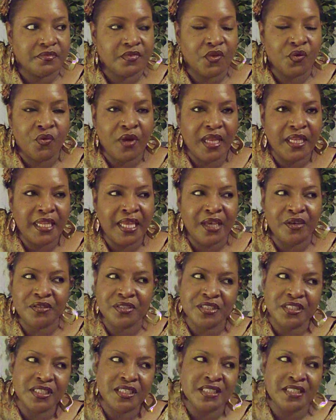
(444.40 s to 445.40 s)
right now
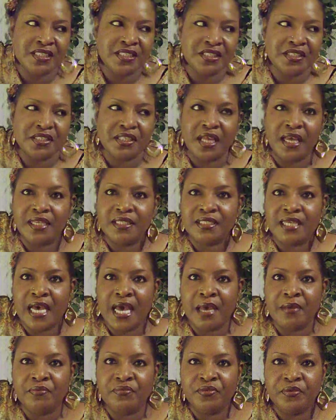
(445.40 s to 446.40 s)
it's just like
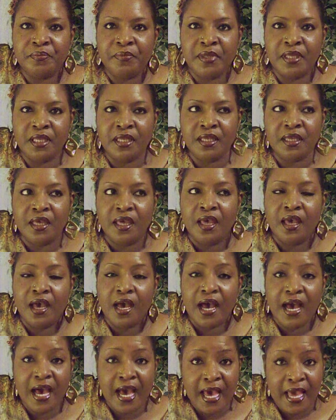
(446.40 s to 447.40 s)
time for me.
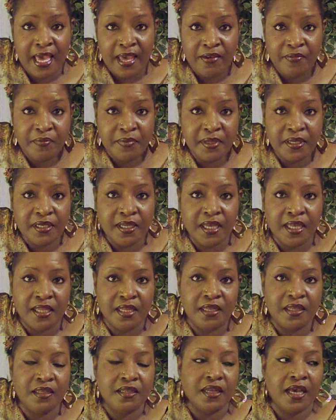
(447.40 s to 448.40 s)
I have been
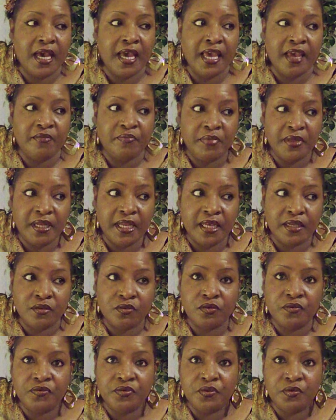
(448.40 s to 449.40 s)
dating. I have been out on
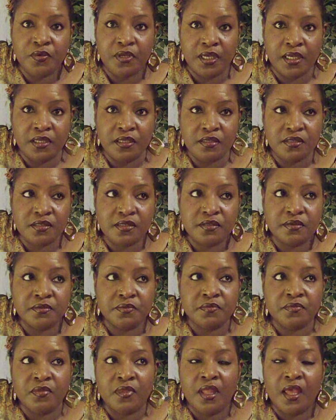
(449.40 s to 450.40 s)
a few dates.
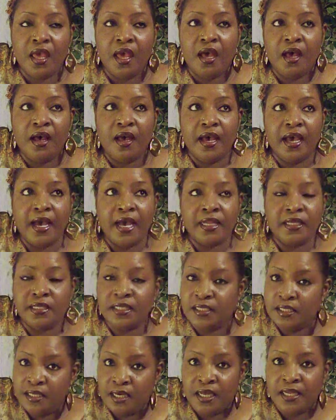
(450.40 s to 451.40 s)
I
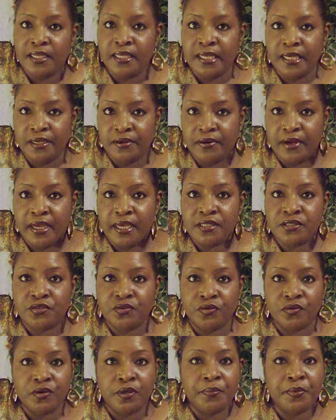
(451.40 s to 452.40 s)
did not let grass
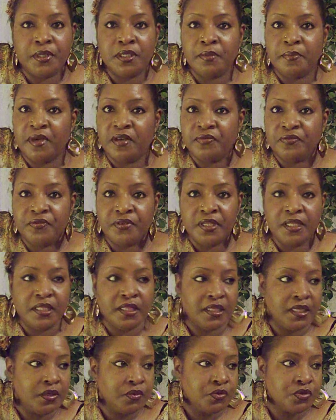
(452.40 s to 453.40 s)
grow up under my feet.
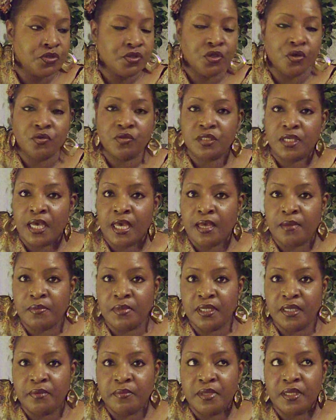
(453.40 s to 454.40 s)
There was no time
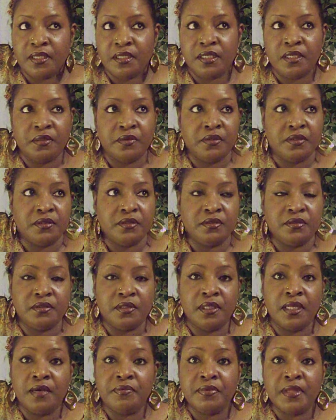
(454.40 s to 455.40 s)
limit. He
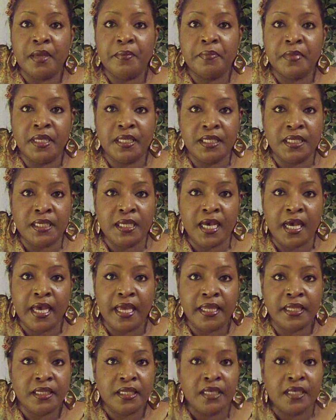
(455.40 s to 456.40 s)
left that Monday
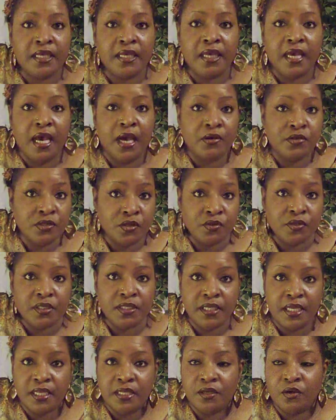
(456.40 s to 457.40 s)
night. I was on a
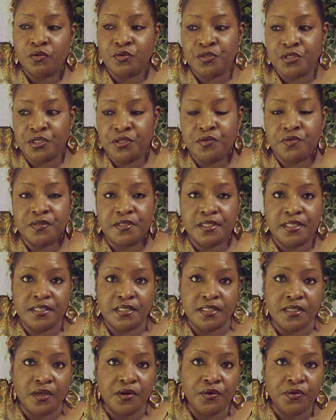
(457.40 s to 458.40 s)
date on Tuesday.
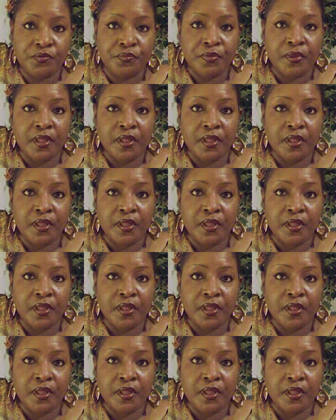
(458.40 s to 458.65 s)
So,